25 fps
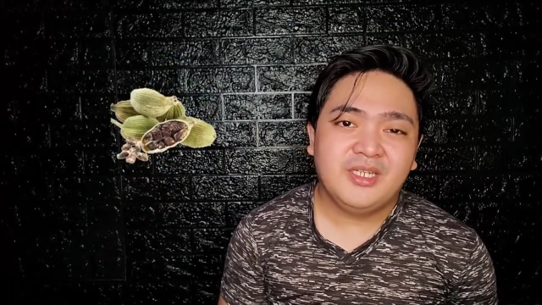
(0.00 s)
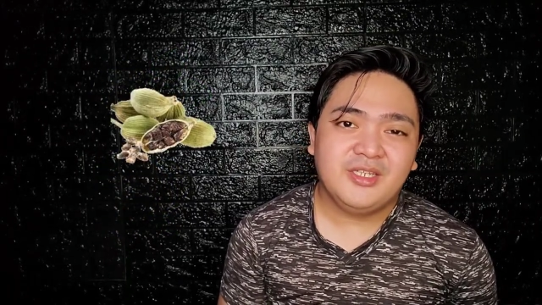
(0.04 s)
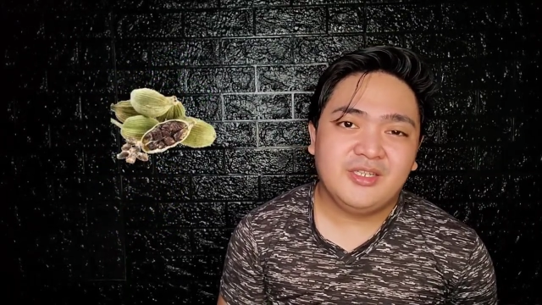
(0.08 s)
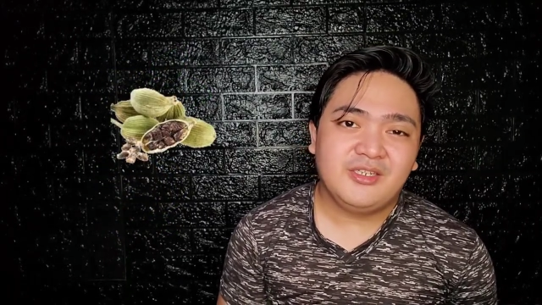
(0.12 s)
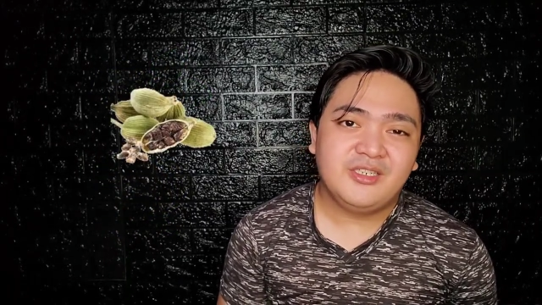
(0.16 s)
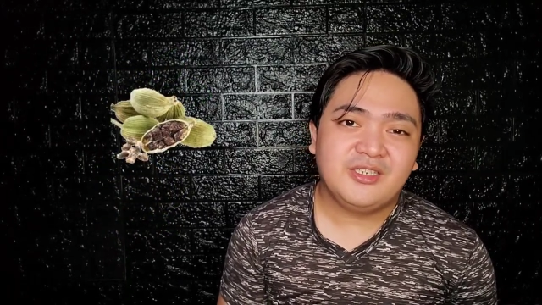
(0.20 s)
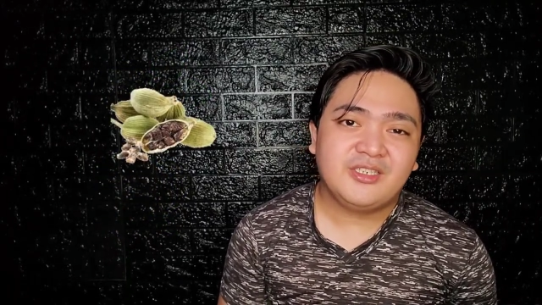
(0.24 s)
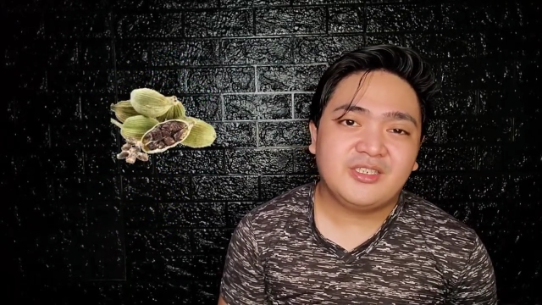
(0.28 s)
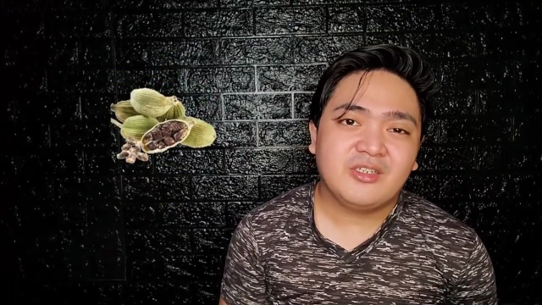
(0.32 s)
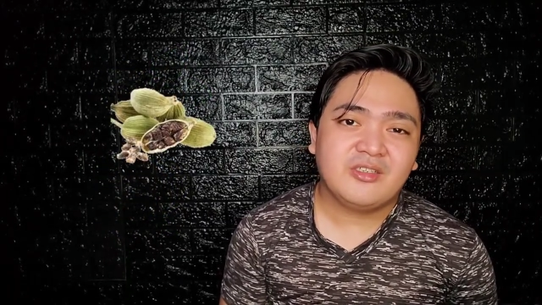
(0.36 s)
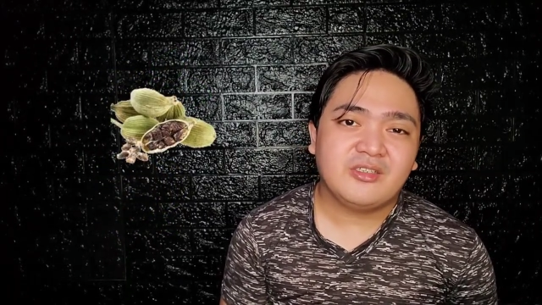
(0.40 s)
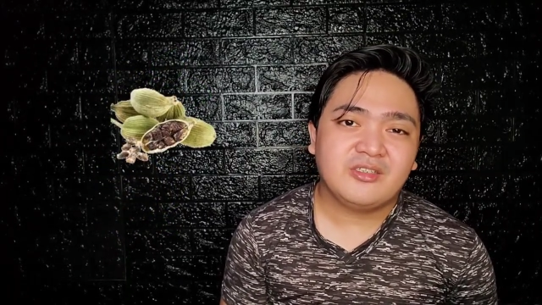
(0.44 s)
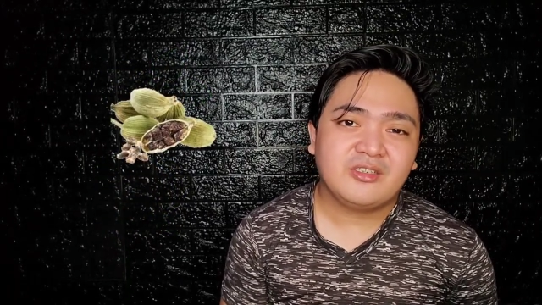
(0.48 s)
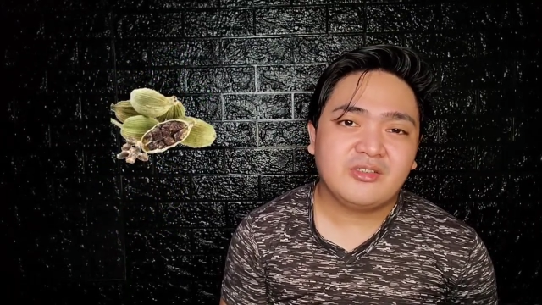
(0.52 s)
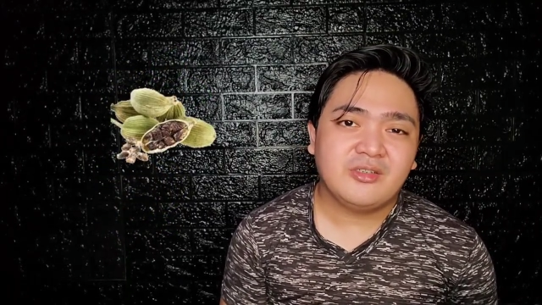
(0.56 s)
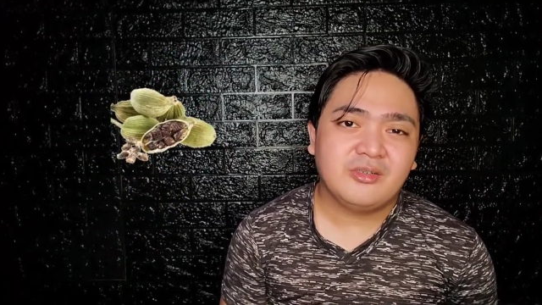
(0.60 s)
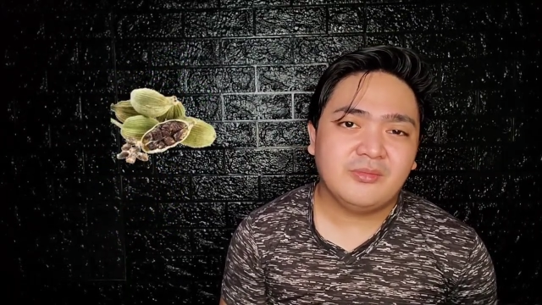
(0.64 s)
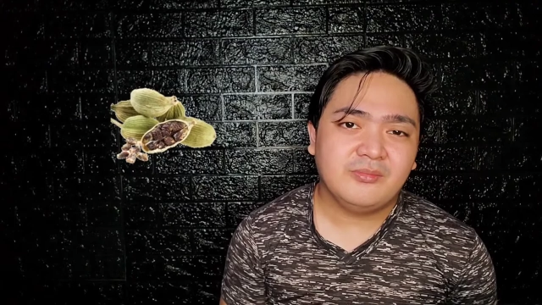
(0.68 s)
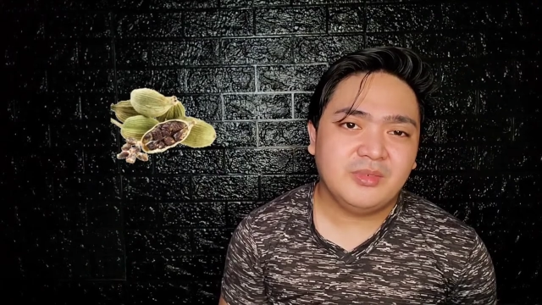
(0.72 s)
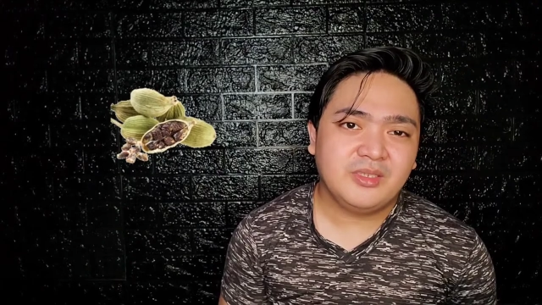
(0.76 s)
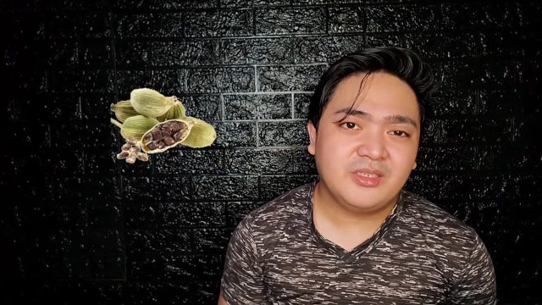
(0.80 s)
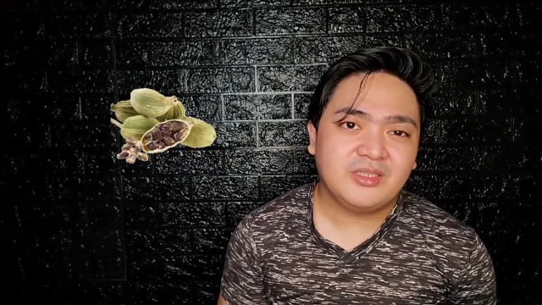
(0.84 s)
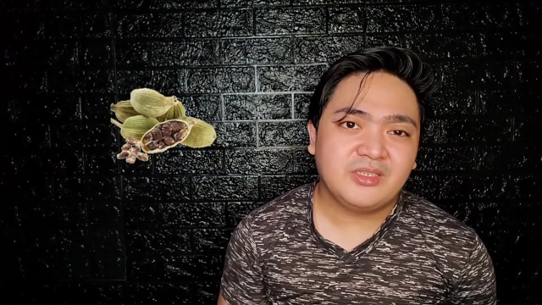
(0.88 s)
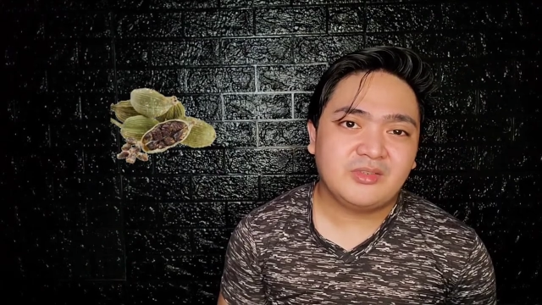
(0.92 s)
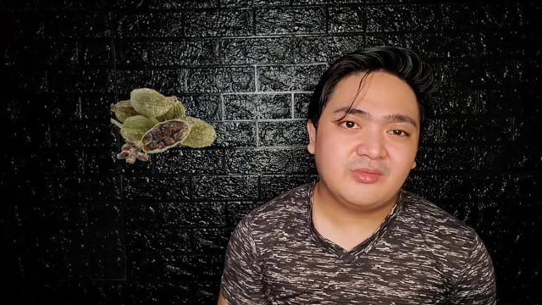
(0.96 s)
There's also a
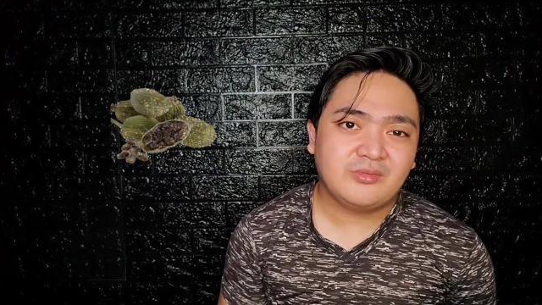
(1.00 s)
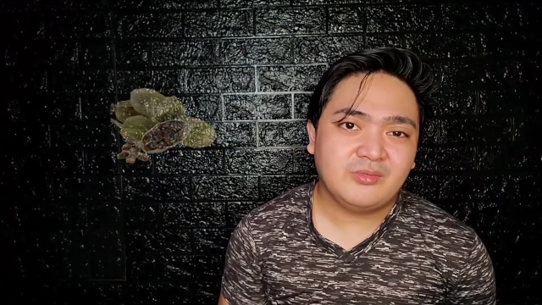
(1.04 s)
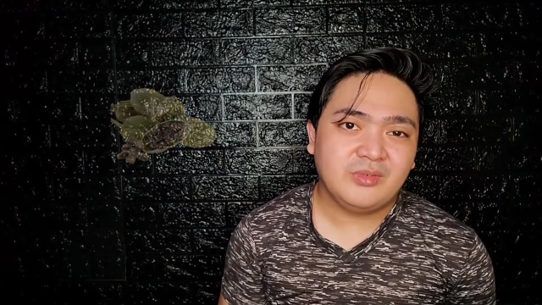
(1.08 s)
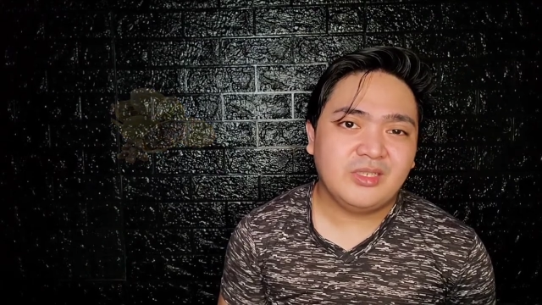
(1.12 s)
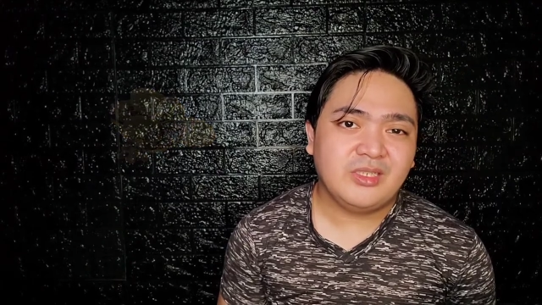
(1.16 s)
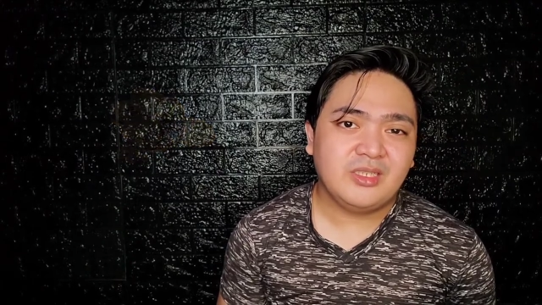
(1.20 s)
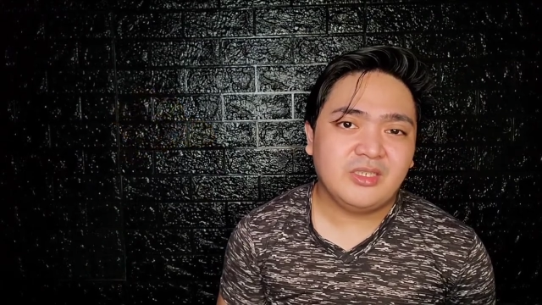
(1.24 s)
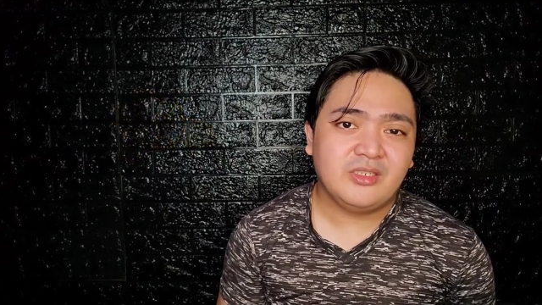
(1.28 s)
bit sweet